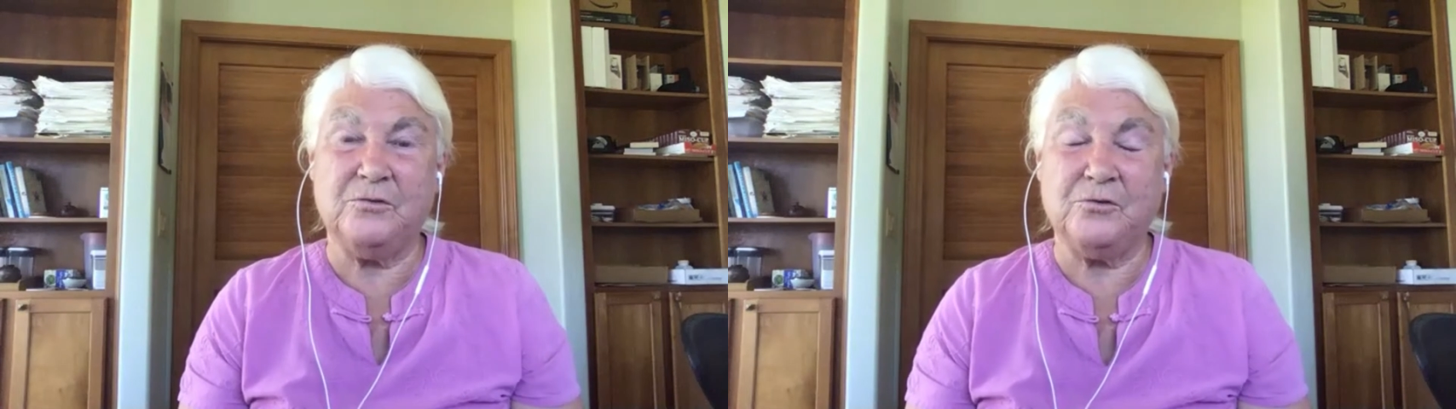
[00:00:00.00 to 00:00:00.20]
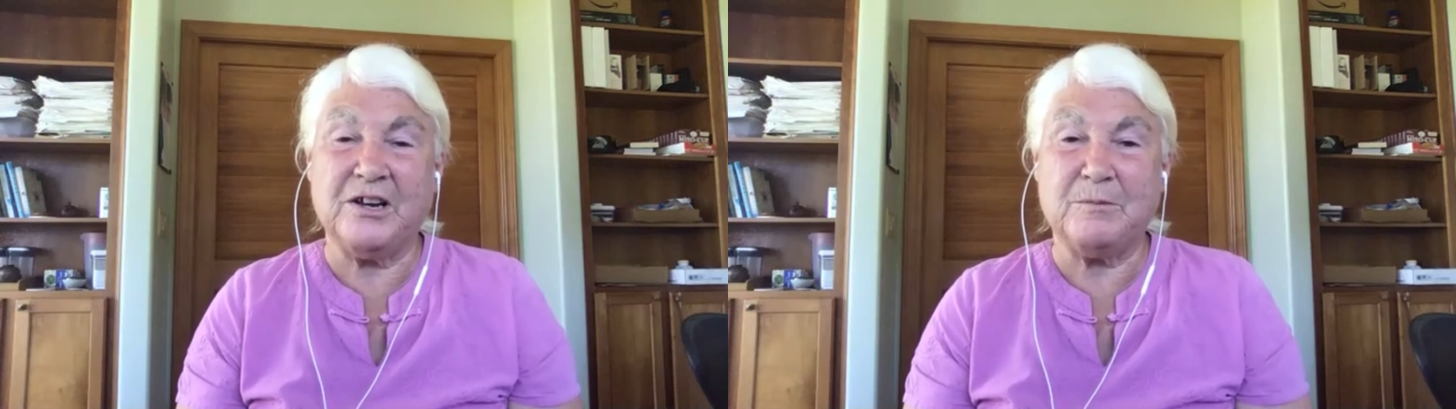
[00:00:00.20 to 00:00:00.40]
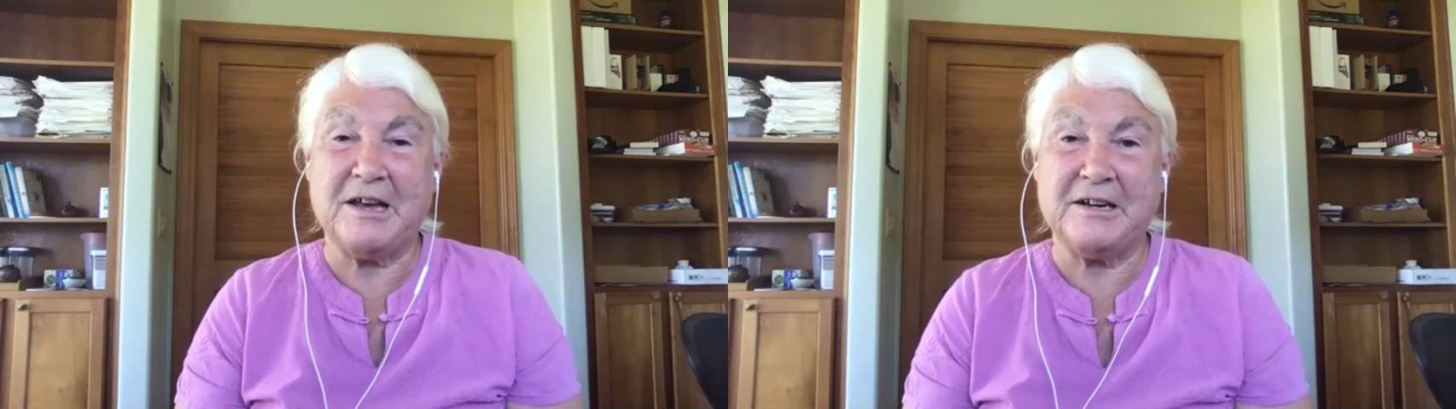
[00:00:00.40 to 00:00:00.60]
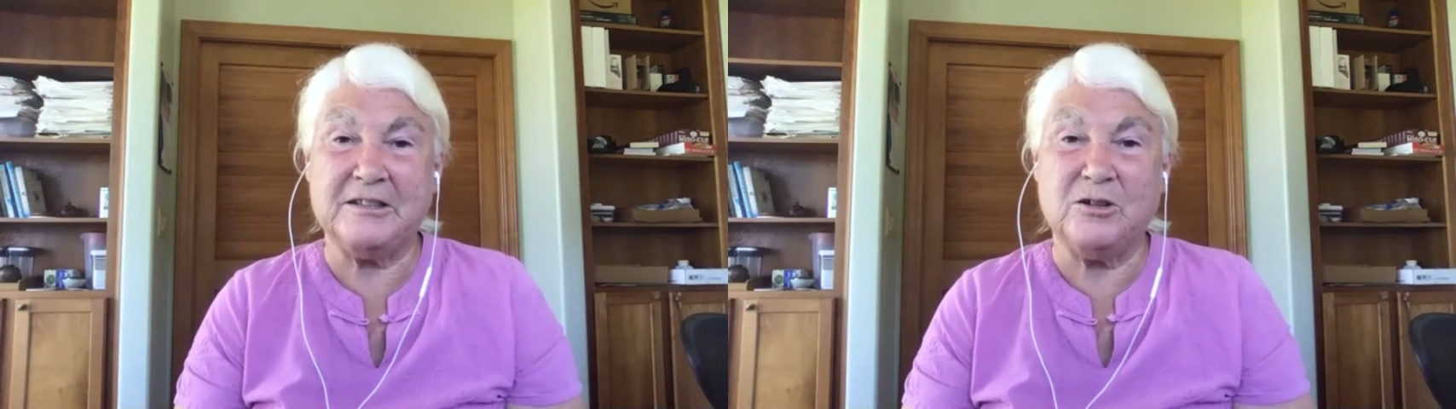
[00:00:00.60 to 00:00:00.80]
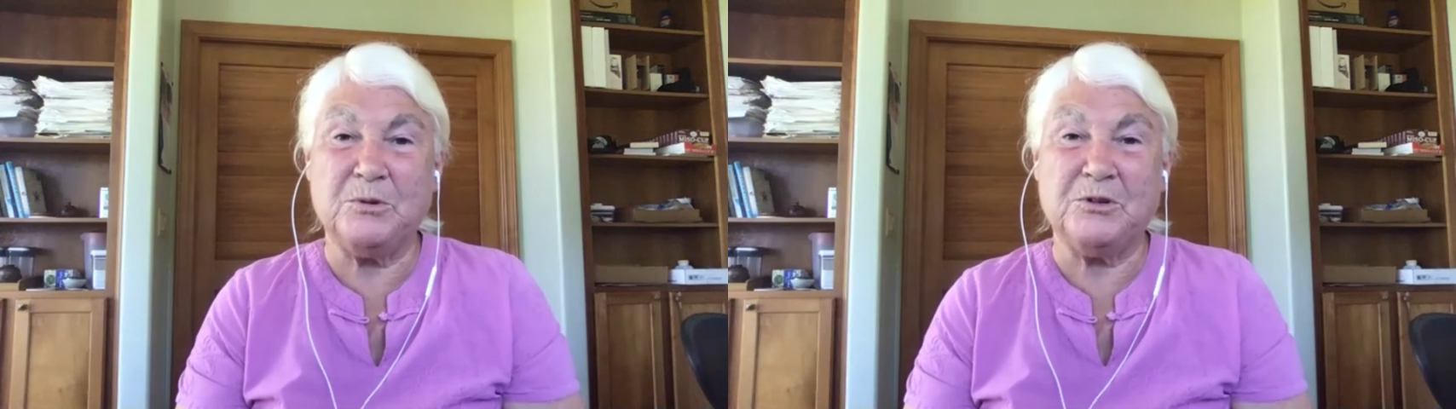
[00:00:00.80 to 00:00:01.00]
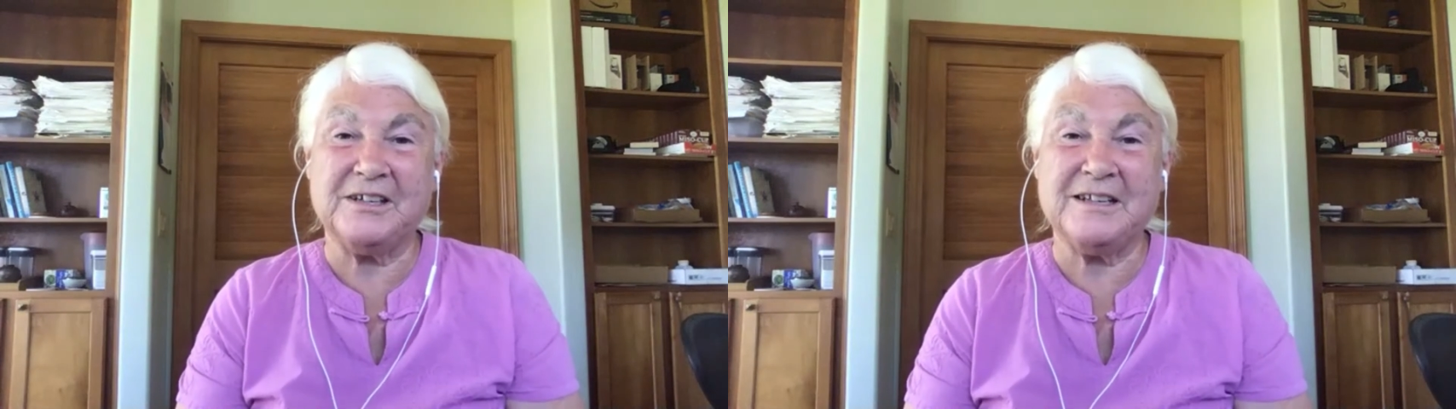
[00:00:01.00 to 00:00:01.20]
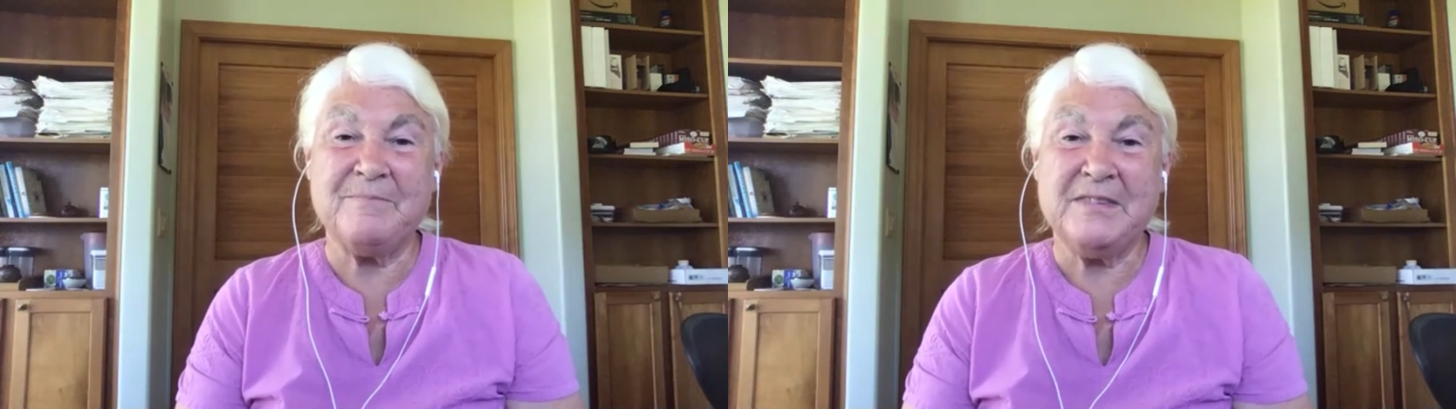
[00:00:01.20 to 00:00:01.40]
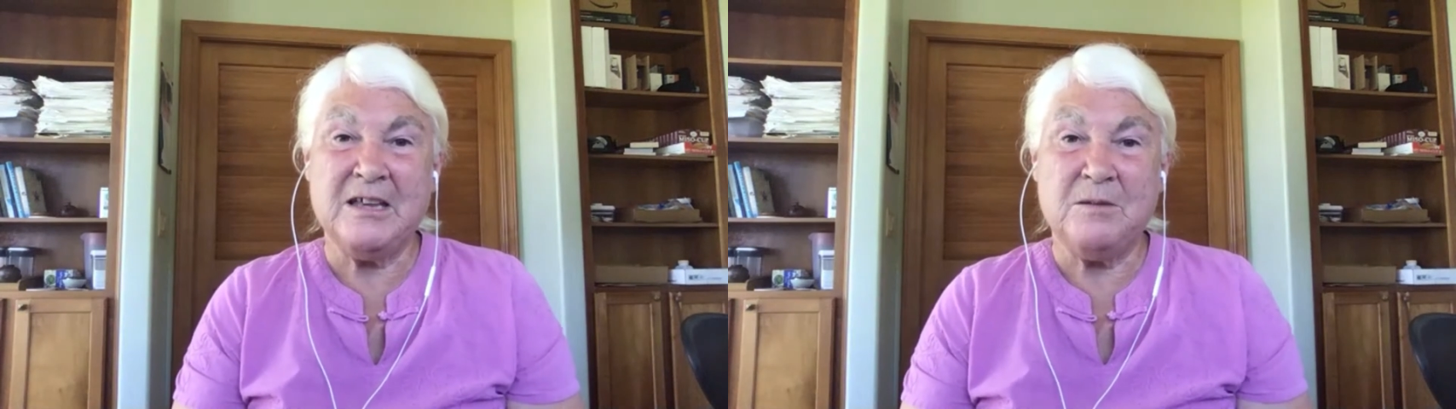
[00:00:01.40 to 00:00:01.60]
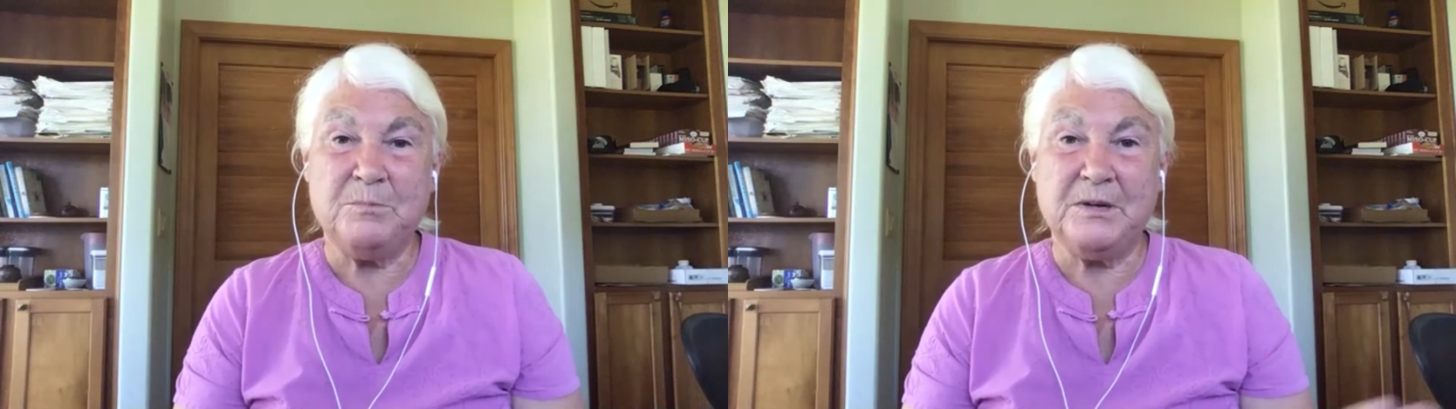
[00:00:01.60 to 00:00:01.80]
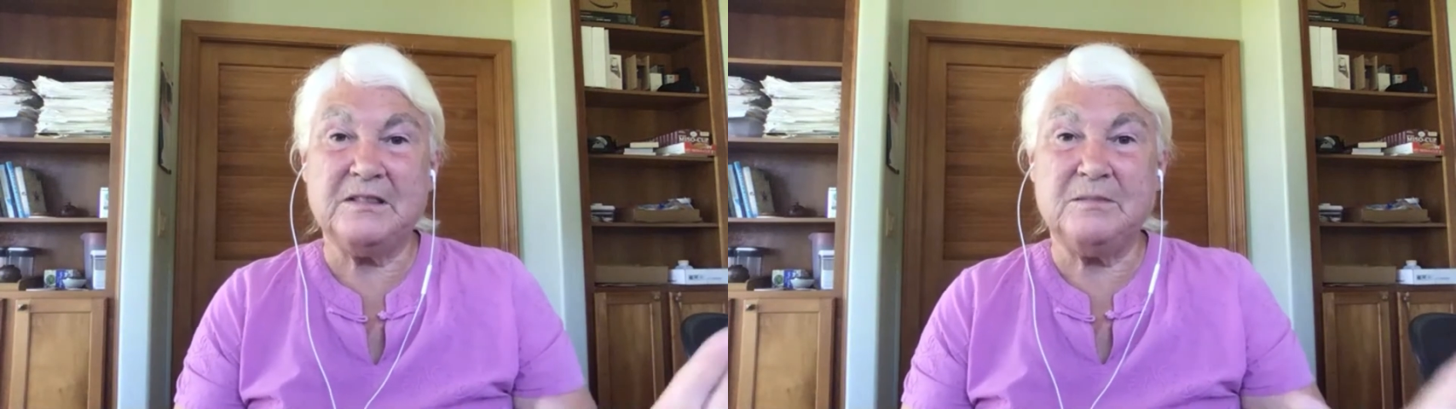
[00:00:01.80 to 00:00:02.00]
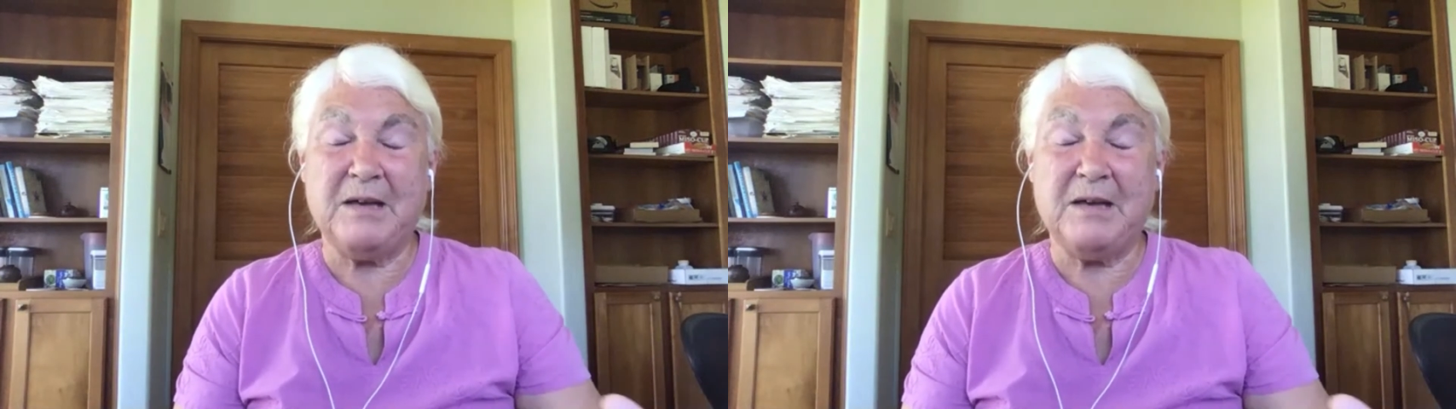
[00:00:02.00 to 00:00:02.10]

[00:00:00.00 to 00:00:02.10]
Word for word: read about it in the book but